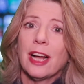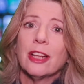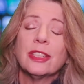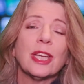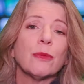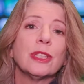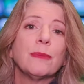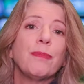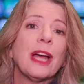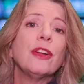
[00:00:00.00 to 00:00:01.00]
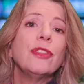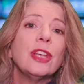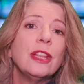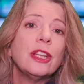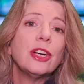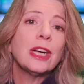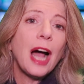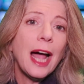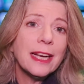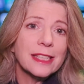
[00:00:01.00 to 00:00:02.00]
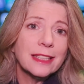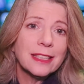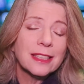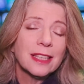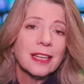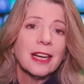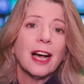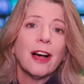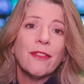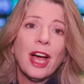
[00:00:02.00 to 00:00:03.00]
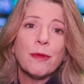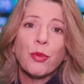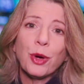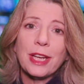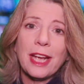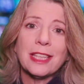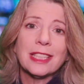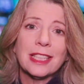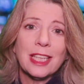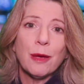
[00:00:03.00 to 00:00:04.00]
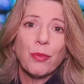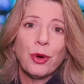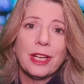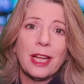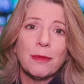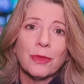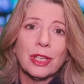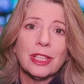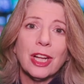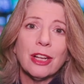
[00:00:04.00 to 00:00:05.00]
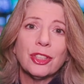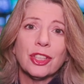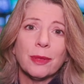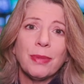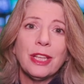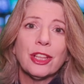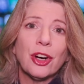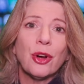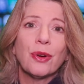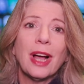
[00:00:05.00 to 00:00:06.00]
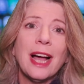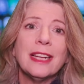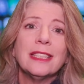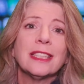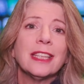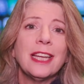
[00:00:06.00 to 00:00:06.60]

That was better than their guidance of $9.8 to $10.8 million. So they beat their own guidance.